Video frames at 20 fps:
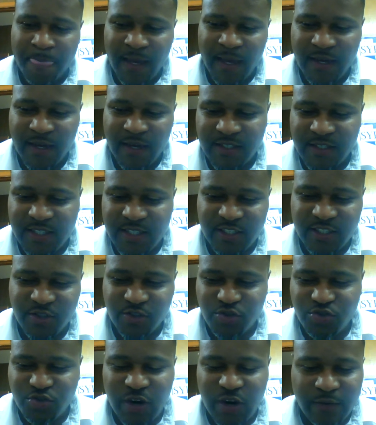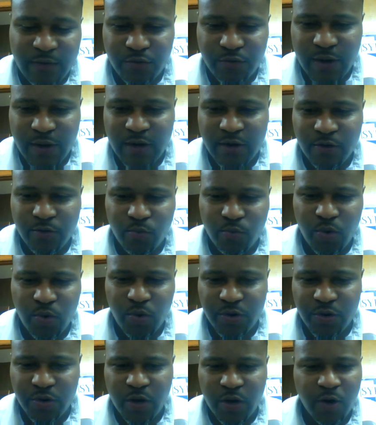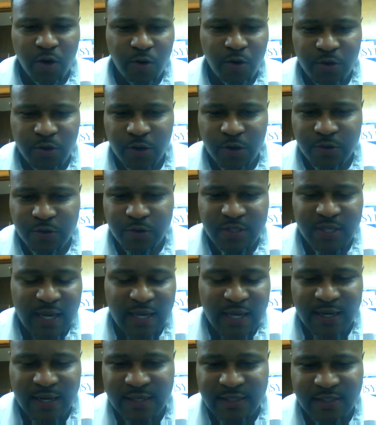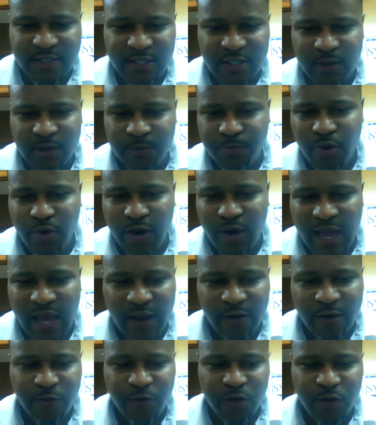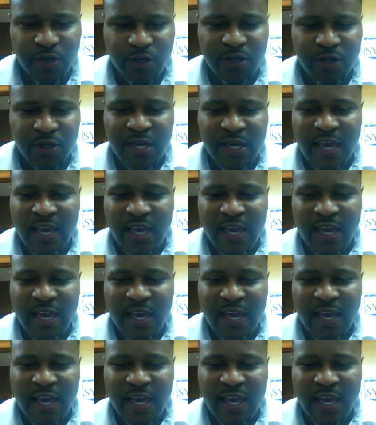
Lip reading: Had a chance to travel around the world of Hong Kong, Thailand, Singapore, Africa,